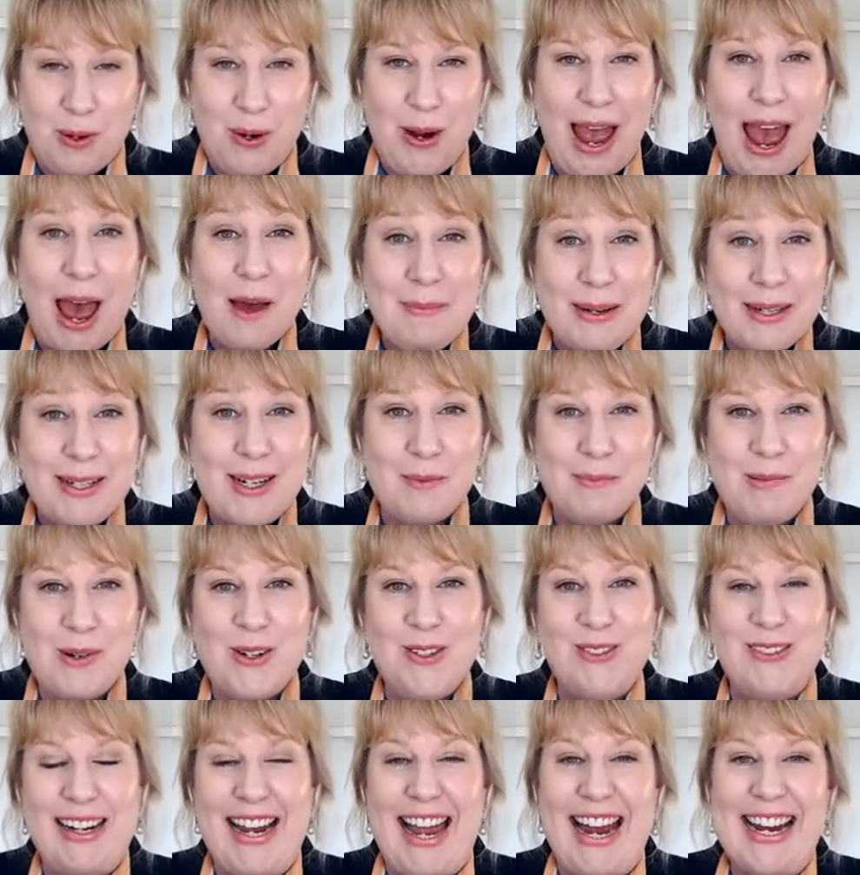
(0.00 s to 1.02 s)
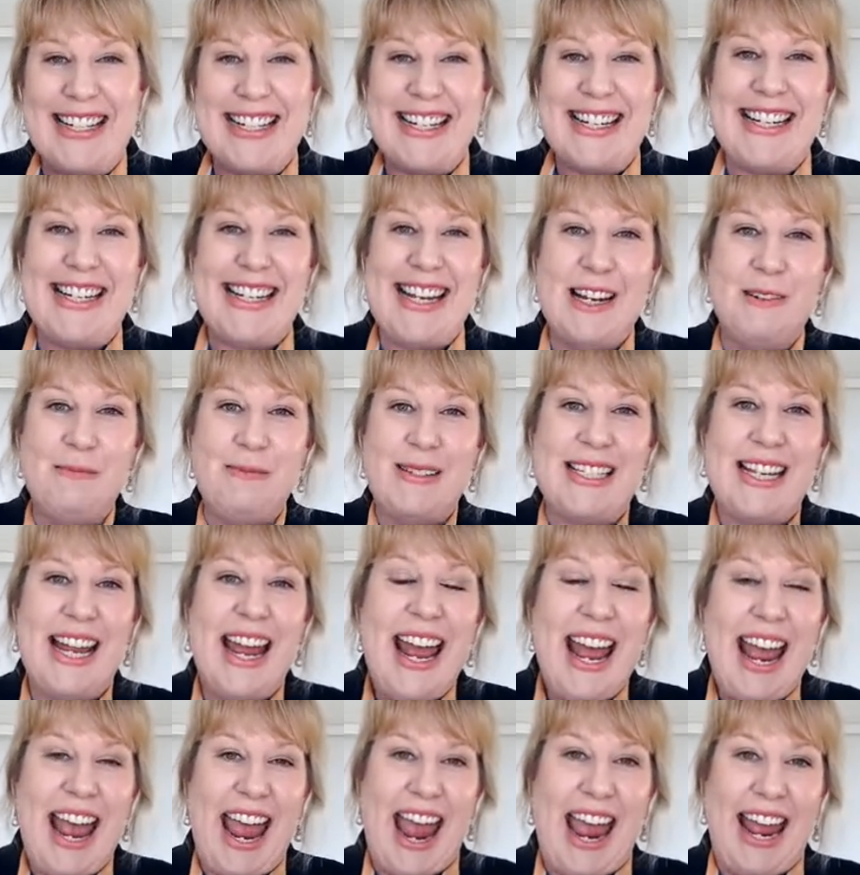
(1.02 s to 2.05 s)
amicable relationships
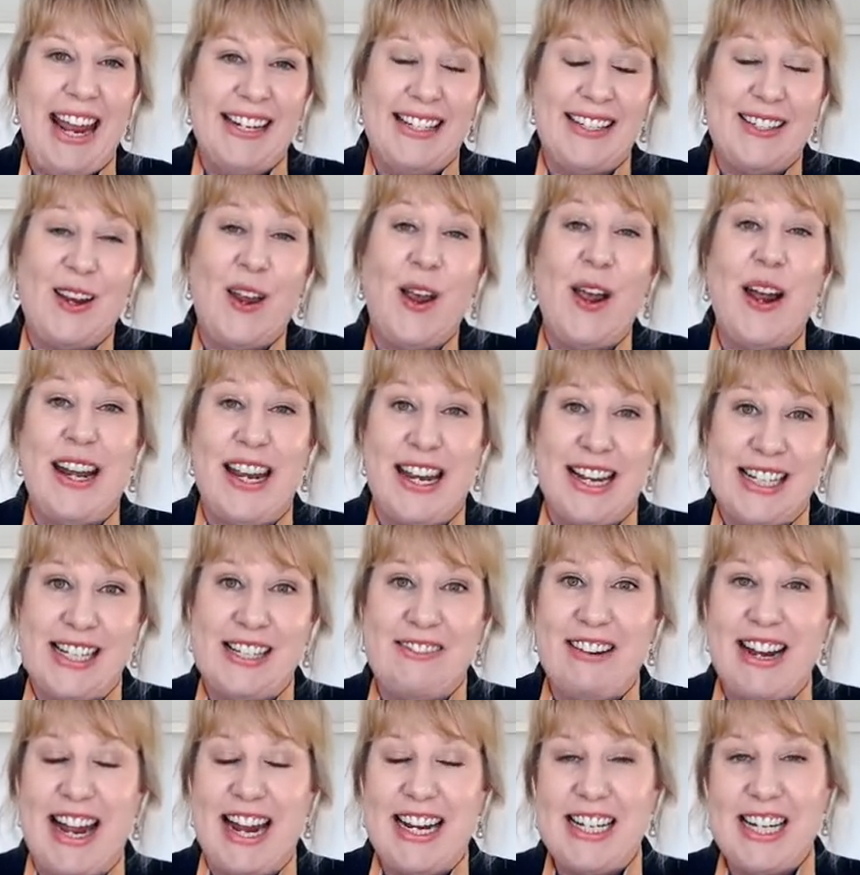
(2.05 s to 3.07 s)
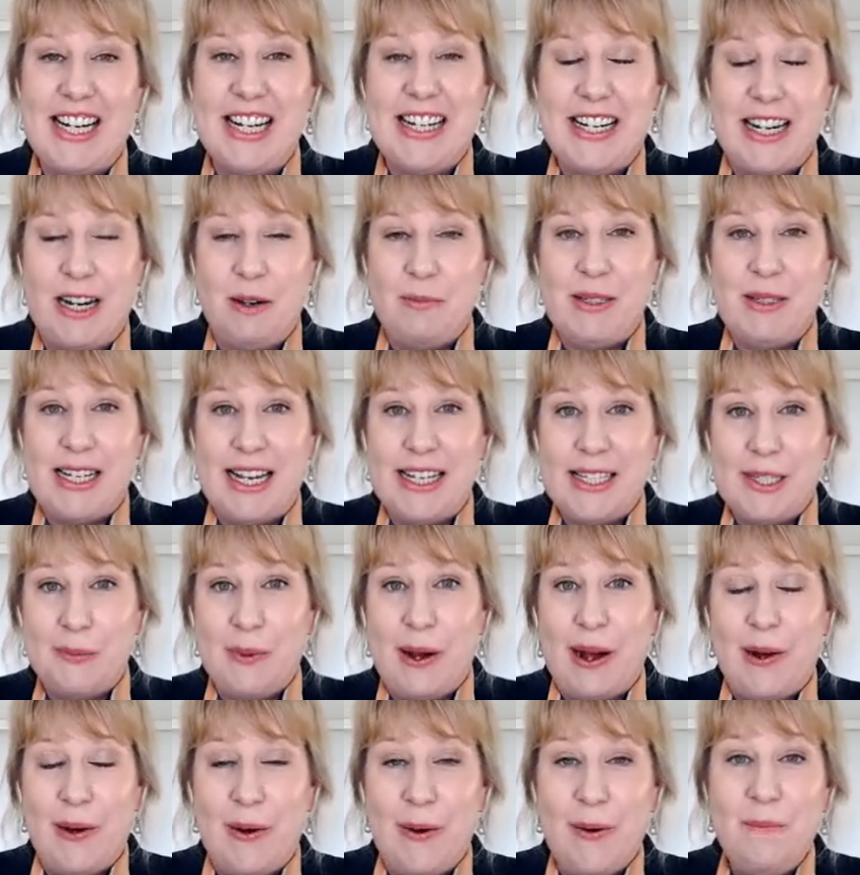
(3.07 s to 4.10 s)
and courteous relationships as
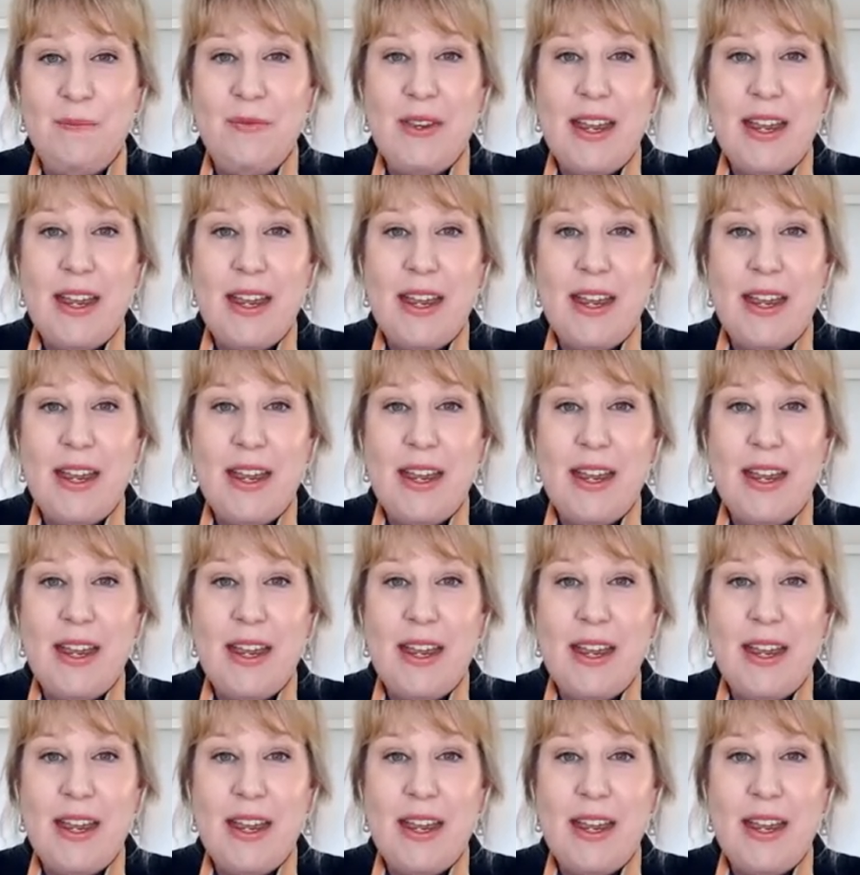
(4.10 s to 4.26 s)
well.